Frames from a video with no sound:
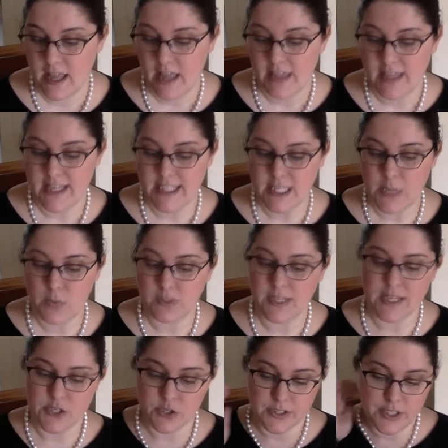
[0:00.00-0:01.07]
They see what
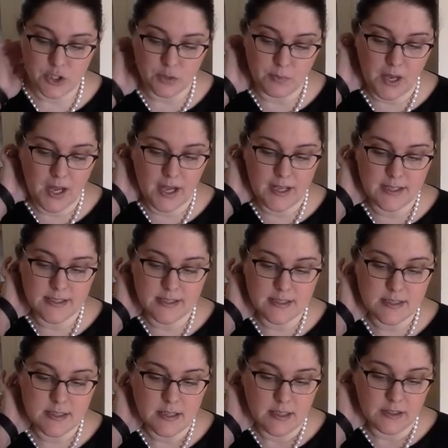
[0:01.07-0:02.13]
lesser legal
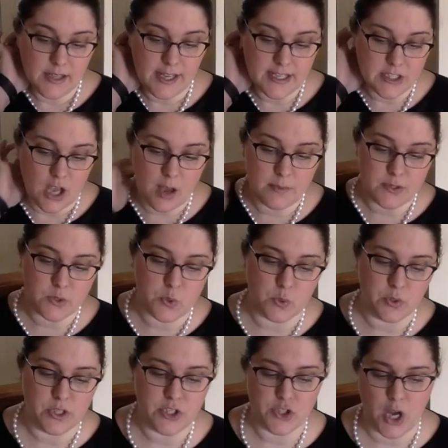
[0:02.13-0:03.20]
minds like Thomas
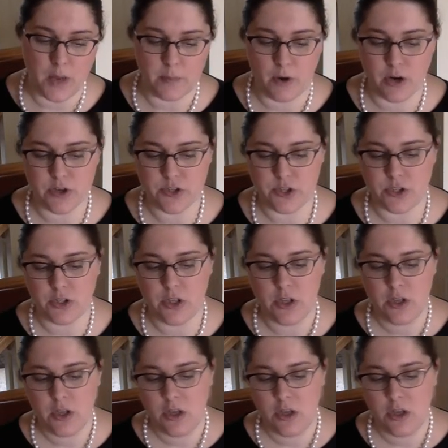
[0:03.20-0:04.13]
Cooley, John Marshall,